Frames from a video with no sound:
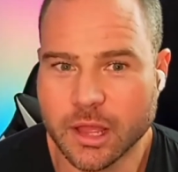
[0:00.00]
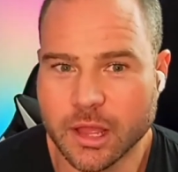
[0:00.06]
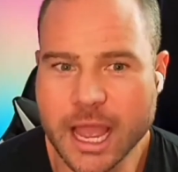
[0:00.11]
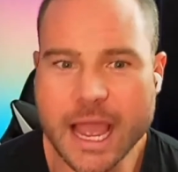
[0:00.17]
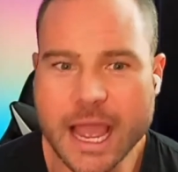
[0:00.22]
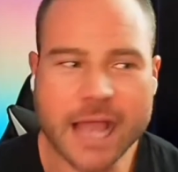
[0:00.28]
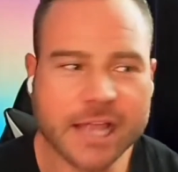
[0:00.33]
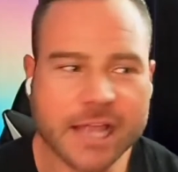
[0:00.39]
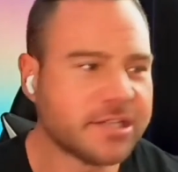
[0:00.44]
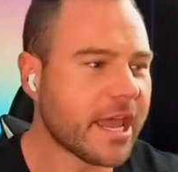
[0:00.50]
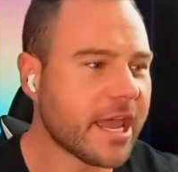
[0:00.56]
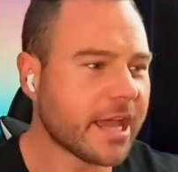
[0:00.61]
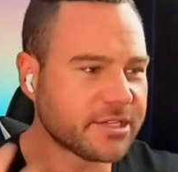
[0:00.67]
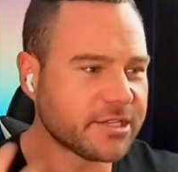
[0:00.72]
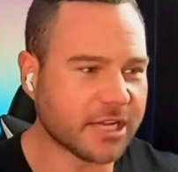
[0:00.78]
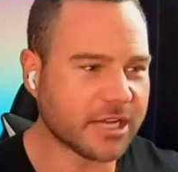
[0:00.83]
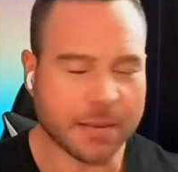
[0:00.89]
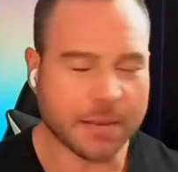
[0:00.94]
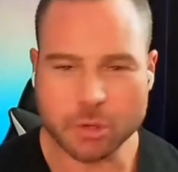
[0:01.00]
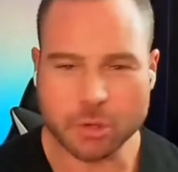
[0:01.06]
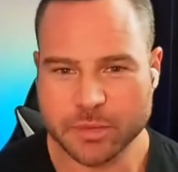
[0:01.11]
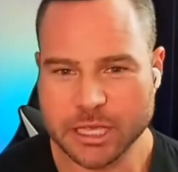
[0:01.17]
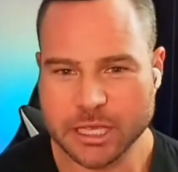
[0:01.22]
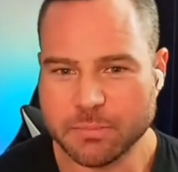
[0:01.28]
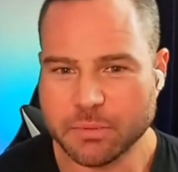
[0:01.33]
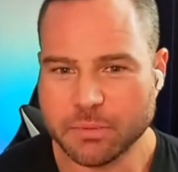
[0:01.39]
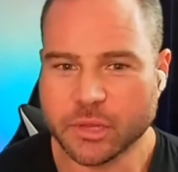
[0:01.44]
I text a couple
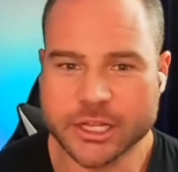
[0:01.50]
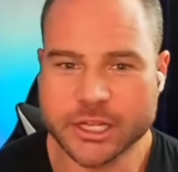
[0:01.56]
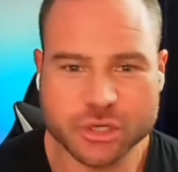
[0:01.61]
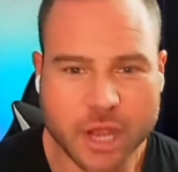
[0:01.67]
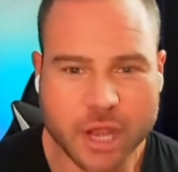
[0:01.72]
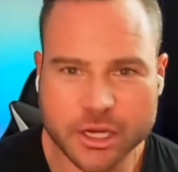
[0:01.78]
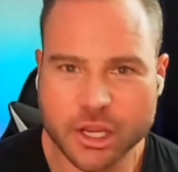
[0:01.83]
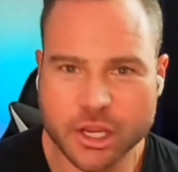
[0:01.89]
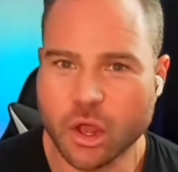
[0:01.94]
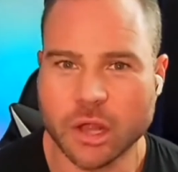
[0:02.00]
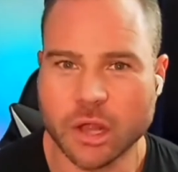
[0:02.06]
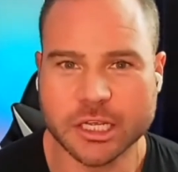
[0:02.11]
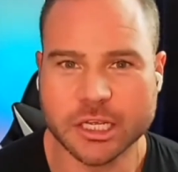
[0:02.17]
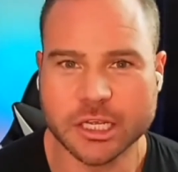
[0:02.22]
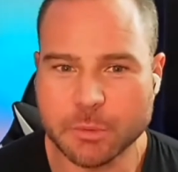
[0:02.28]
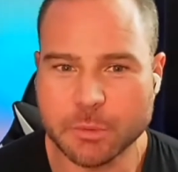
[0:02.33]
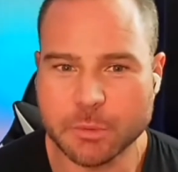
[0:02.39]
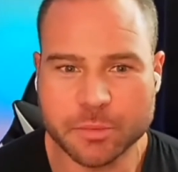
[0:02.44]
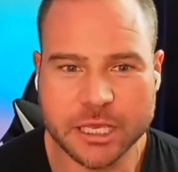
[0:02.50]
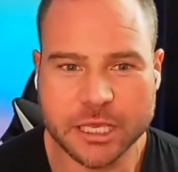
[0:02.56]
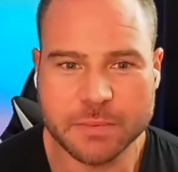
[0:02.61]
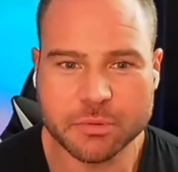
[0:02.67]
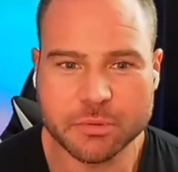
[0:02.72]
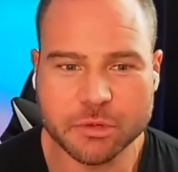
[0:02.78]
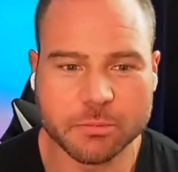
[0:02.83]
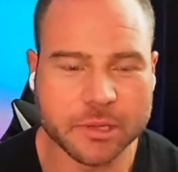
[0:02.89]
people. I tried calling a couple people,